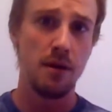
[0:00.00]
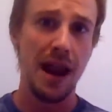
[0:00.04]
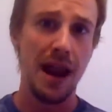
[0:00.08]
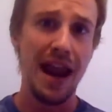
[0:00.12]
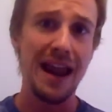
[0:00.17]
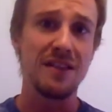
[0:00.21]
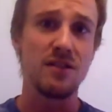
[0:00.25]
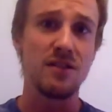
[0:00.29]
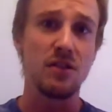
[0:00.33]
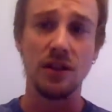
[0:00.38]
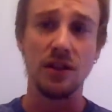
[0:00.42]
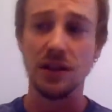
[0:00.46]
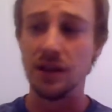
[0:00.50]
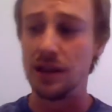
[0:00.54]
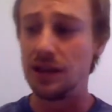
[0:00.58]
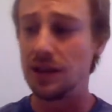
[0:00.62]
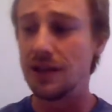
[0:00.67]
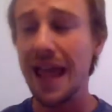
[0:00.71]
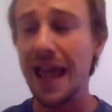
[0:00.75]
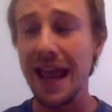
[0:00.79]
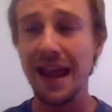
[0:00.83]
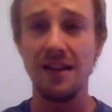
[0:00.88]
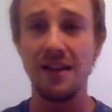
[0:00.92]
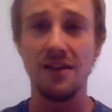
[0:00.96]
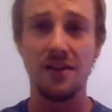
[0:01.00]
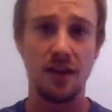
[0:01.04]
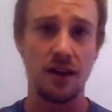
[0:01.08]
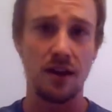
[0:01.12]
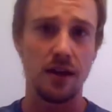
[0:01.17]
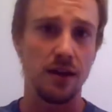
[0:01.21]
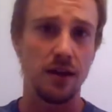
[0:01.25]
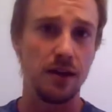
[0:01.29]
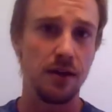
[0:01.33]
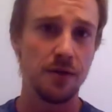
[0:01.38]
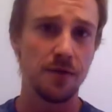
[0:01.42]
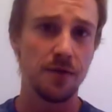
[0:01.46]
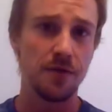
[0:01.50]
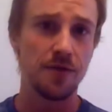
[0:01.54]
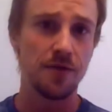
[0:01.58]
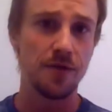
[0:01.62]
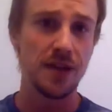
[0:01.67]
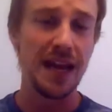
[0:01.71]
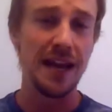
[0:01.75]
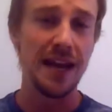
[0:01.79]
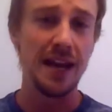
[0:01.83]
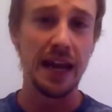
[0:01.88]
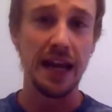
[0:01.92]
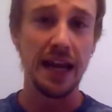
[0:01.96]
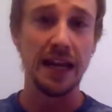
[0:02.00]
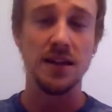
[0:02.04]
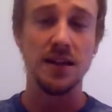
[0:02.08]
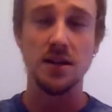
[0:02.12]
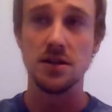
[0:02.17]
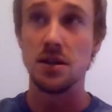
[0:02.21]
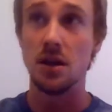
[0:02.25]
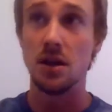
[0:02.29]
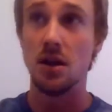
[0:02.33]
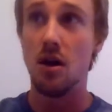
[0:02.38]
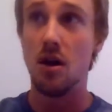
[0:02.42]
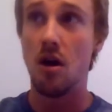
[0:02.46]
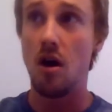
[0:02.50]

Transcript: It's lazy. It is